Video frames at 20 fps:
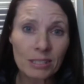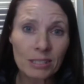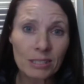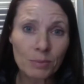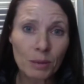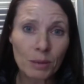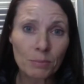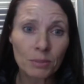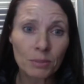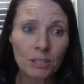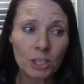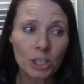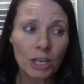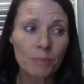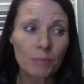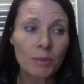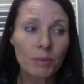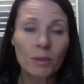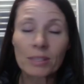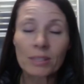people to
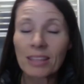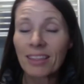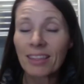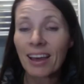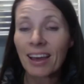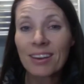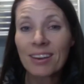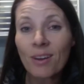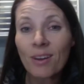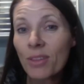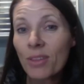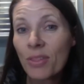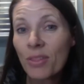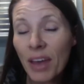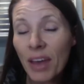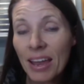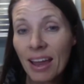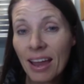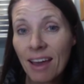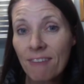share because they know that
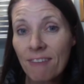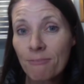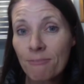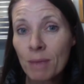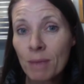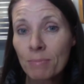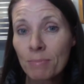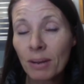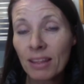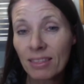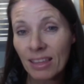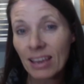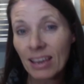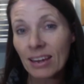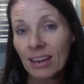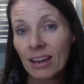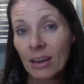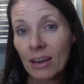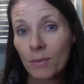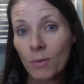they have people in their
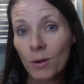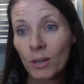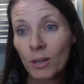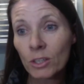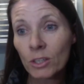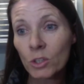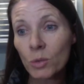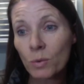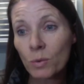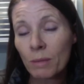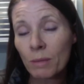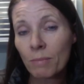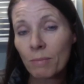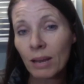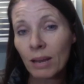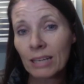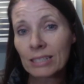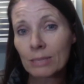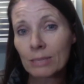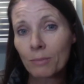networks who would be
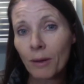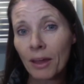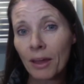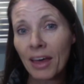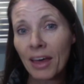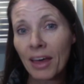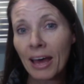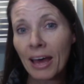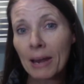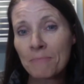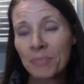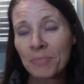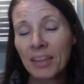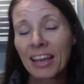blessed by that,